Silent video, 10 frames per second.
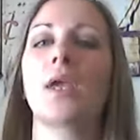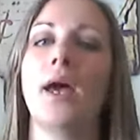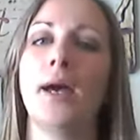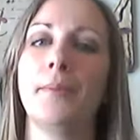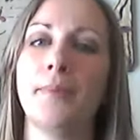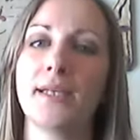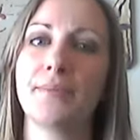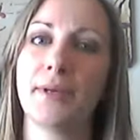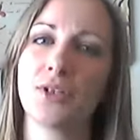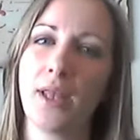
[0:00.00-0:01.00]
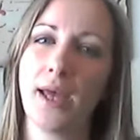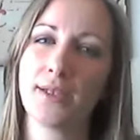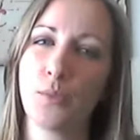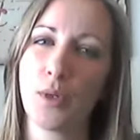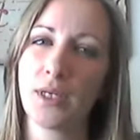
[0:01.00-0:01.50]
I specialize
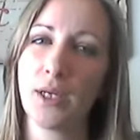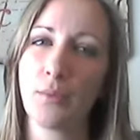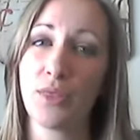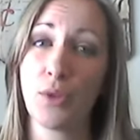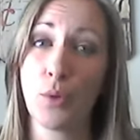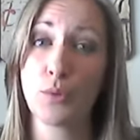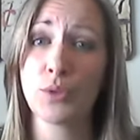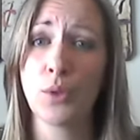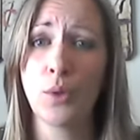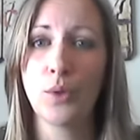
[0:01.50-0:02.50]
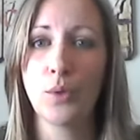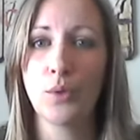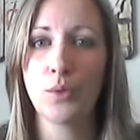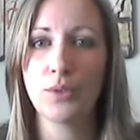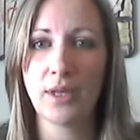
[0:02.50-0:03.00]
in working with those
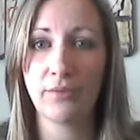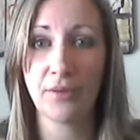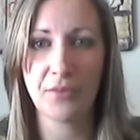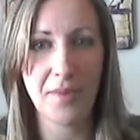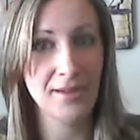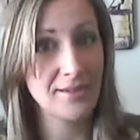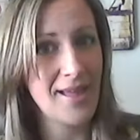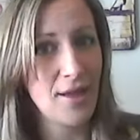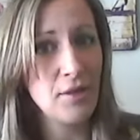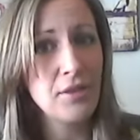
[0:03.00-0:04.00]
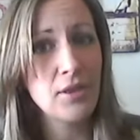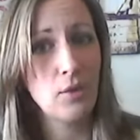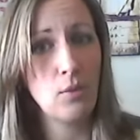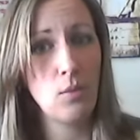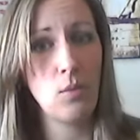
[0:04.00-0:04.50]
who suffer from mental health
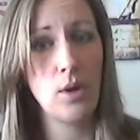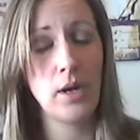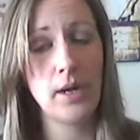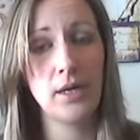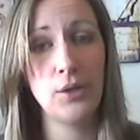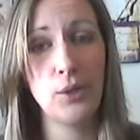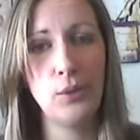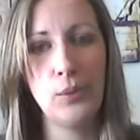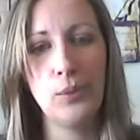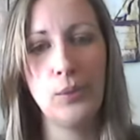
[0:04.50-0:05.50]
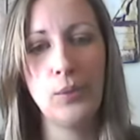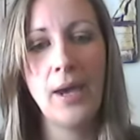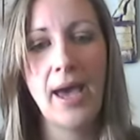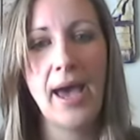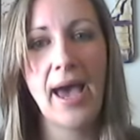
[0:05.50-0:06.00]
or who
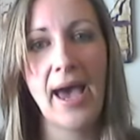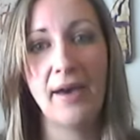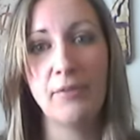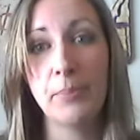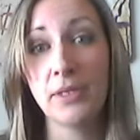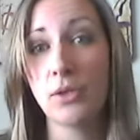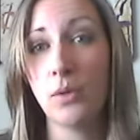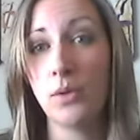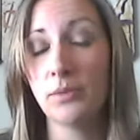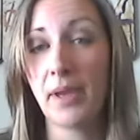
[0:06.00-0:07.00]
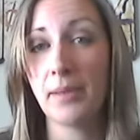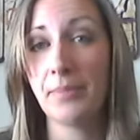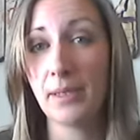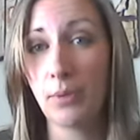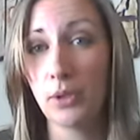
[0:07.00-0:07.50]
have been told by
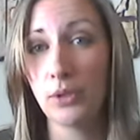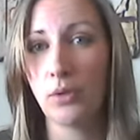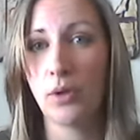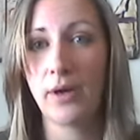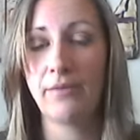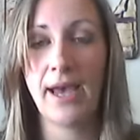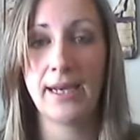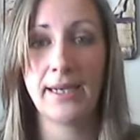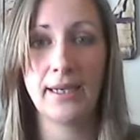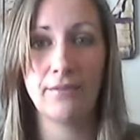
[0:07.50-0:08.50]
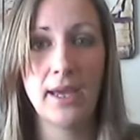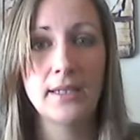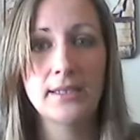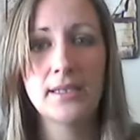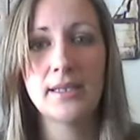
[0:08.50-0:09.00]
people or have had an
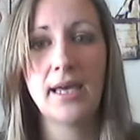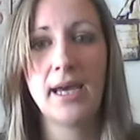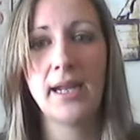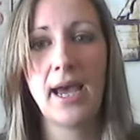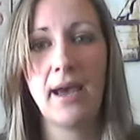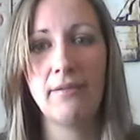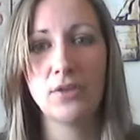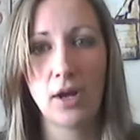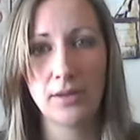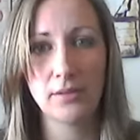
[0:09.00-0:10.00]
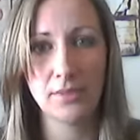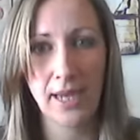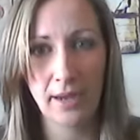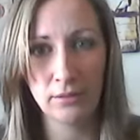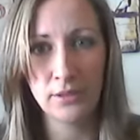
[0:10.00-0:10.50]
event that have knocked them
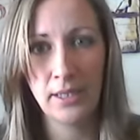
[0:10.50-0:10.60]
down